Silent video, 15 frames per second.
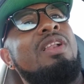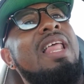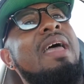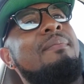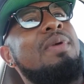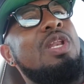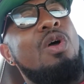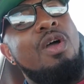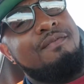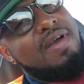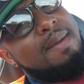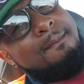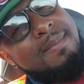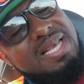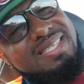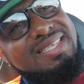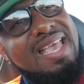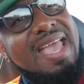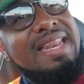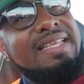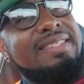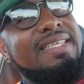Let me know if I
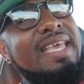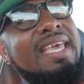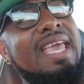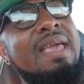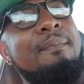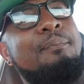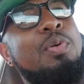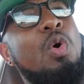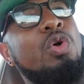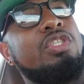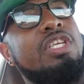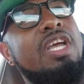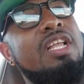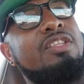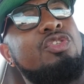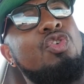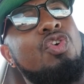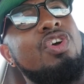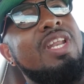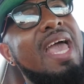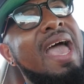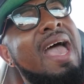missed anything important. You
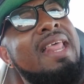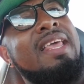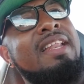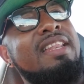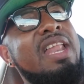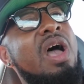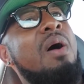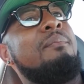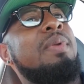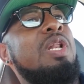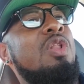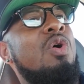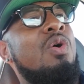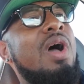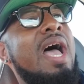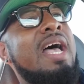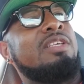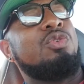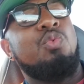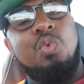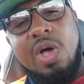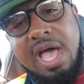can add it down below
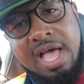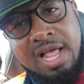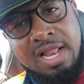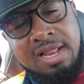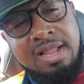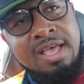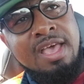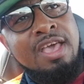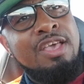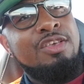as well.